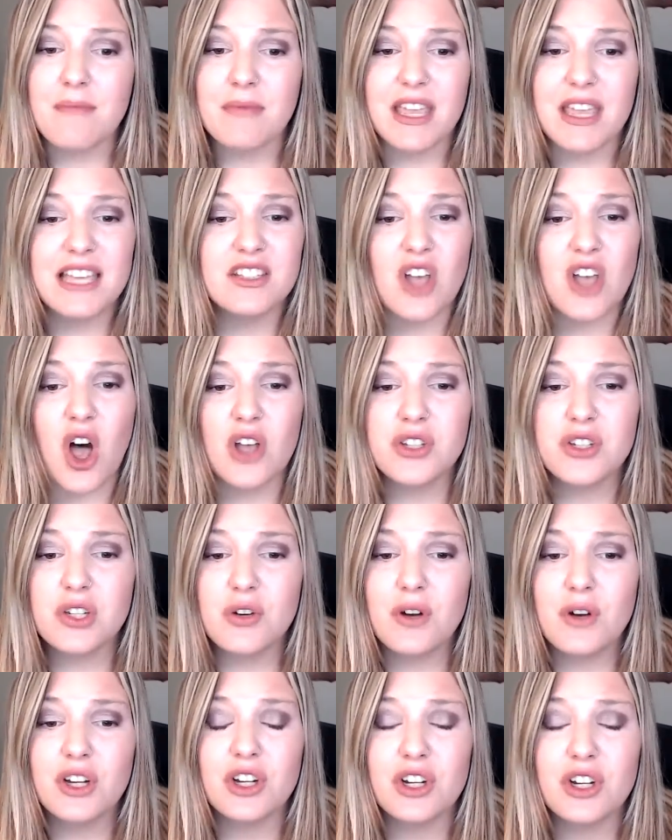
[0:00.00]
It's also
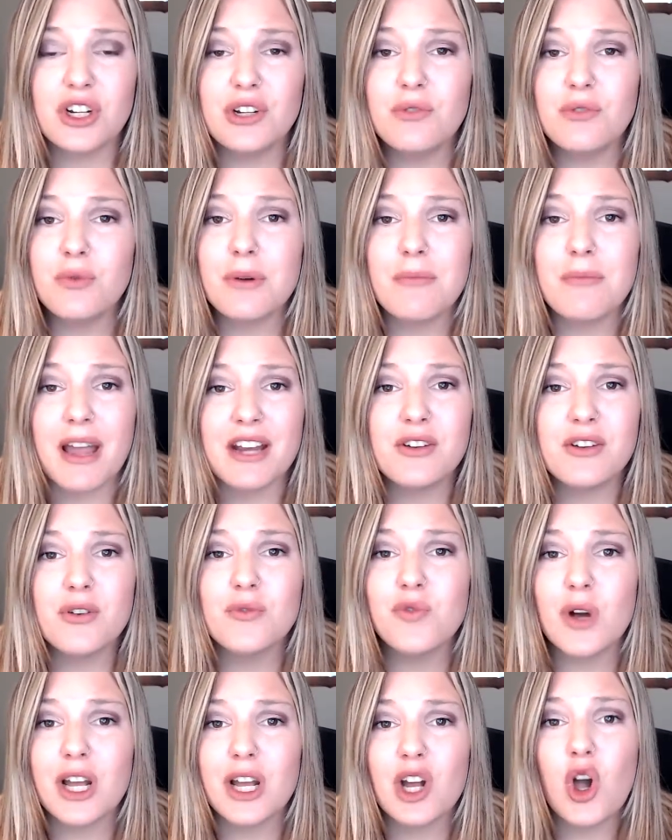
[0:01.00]
a good reminder
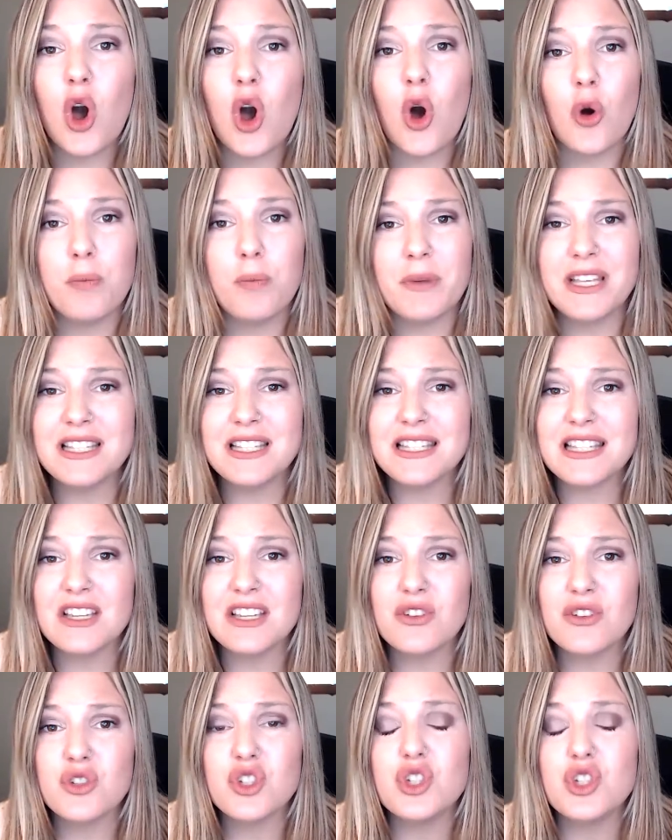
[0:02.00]
of what coping
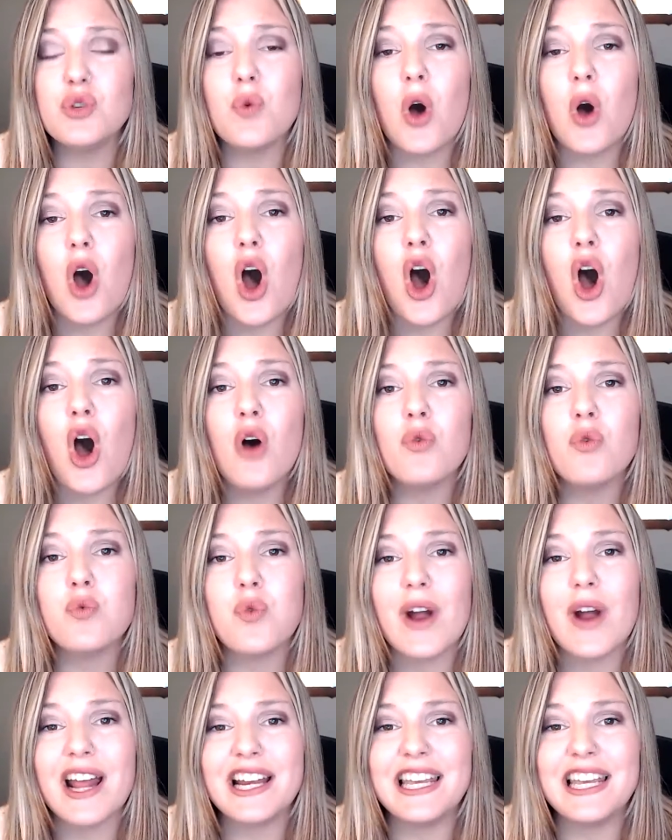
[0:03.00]
skills you
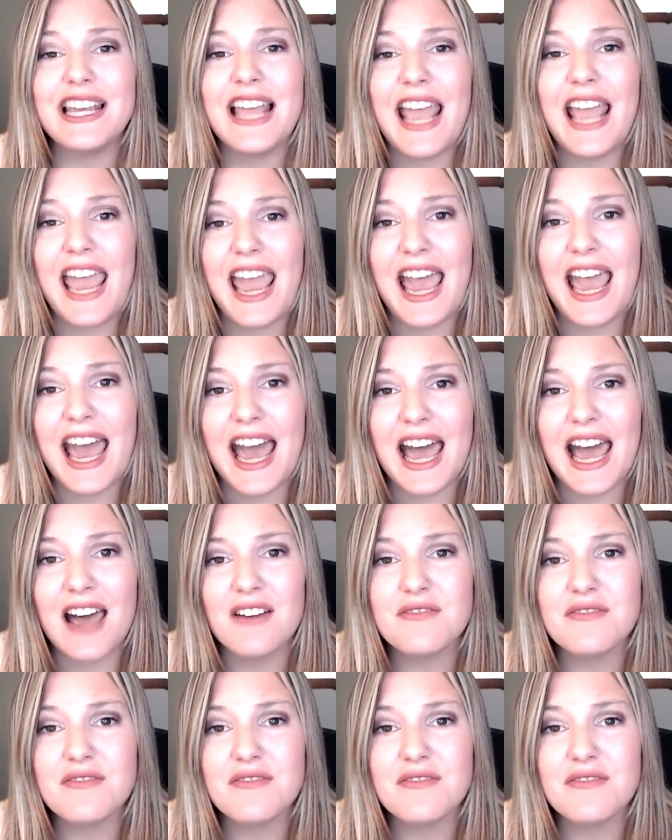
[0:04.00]
already have.